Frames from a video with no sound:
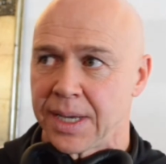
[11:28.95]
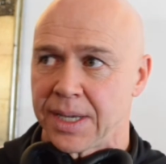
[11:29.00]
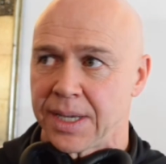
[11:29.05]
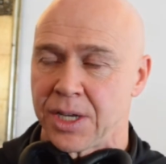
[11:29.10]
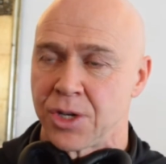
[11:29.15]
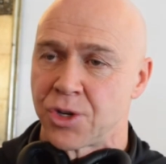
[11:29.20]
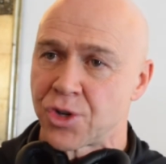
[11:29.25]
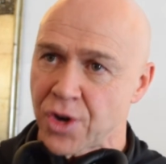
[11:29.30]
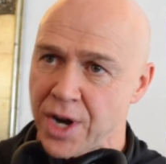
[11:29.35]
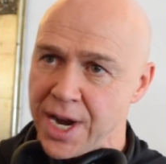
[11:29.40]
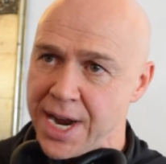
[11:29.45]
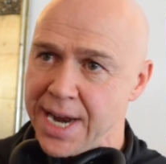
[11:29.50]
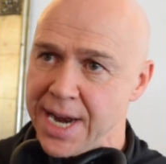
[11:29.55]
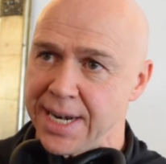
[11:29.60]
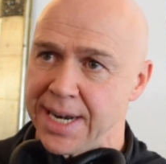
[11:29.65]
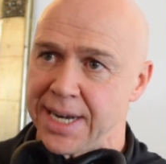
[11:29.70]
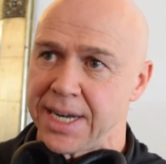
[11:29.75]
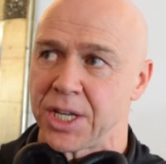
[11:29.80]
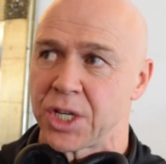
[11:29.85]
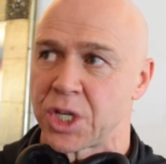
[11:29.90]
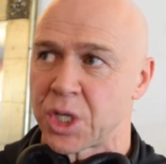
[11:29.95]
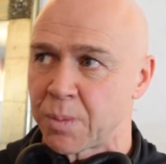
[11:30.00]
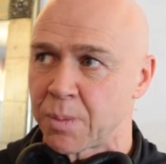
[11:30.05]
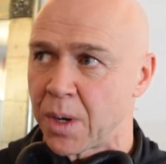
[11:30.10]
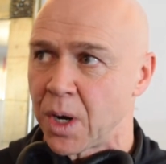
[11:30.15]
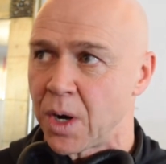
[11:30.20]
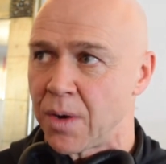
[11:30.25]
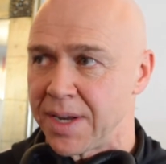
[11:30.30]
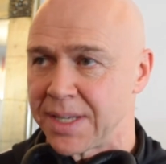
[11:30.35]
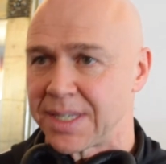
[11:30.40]
in training and
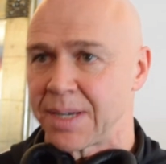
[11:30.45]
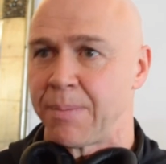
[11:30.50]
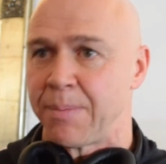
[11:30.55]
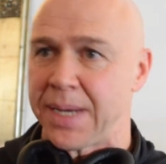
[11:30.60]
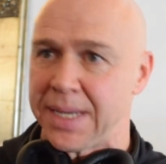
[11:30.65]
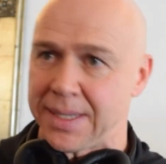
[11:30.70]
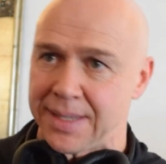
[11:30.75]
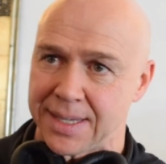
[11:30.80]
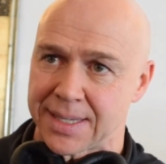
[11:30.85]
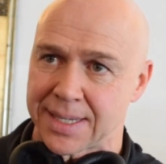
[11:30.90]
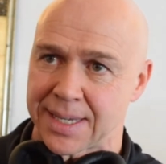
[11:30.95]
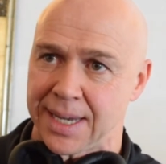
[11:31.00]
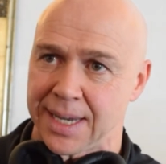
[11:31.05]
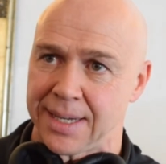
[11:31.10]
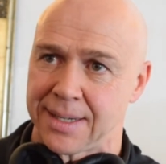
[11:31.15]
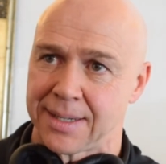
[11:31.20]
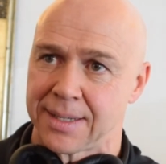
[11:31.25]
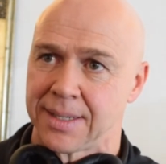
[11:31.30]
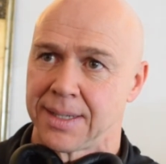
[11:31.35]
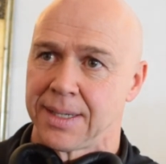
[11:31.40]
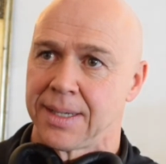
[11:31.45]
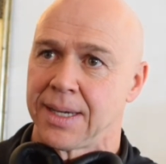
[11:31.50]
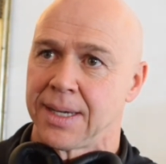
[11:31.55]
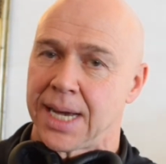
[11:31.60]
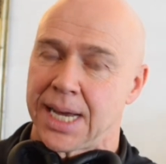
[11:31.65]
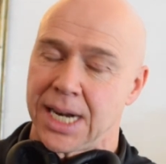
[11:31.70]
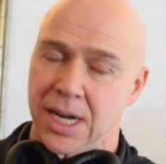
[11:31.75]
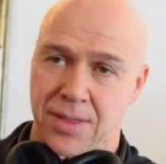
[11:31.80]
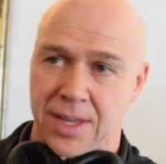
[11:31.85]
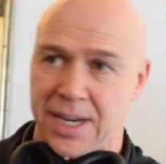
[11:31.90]
sparring to beat this kid,
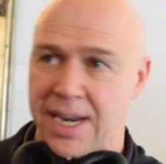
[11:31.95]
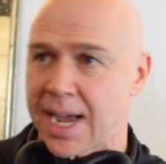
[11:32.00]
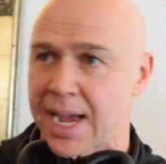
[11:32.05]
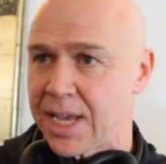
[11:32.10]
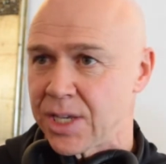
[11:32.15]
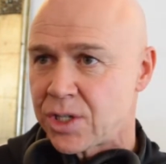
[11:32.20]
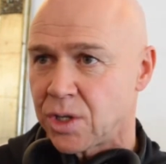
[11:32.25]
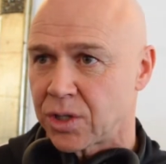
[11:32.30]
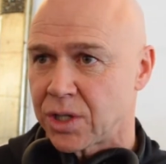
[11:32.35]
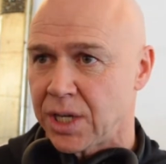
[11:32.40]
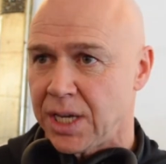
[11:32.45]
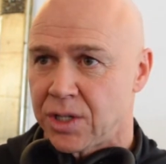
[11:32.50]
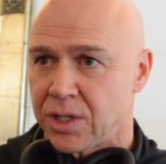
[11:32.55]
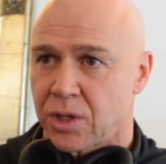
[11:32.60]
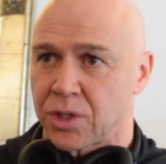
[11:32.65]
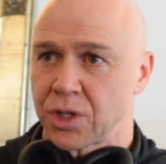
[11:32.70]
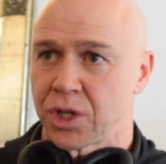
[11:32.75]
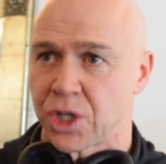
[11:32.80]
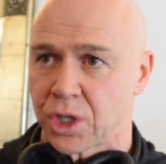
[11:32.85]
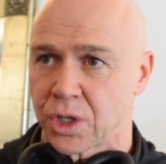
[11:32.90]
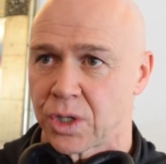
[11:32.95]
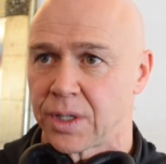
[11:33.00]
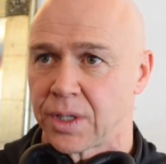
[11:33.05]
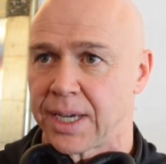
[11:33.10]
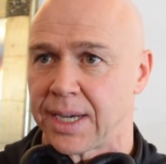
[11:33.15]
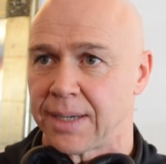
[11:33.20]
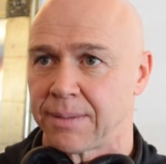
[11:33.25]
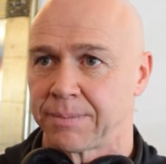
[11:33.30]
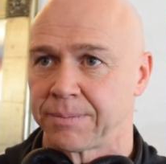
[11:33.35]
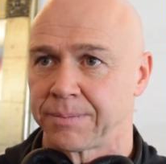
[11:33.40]
and on the night he's got to show
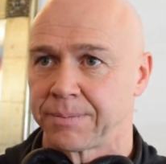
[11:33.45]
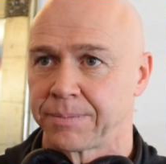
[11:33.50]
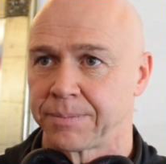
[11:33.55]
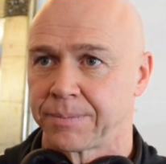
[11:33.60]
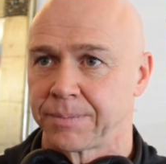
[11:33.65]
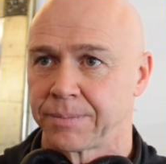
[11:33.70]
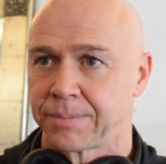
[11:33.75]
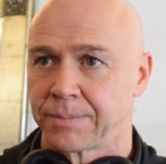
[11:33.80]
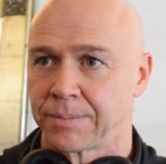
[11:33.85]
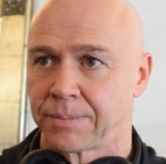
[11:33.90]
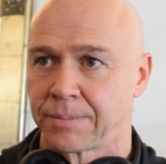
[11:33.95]
that.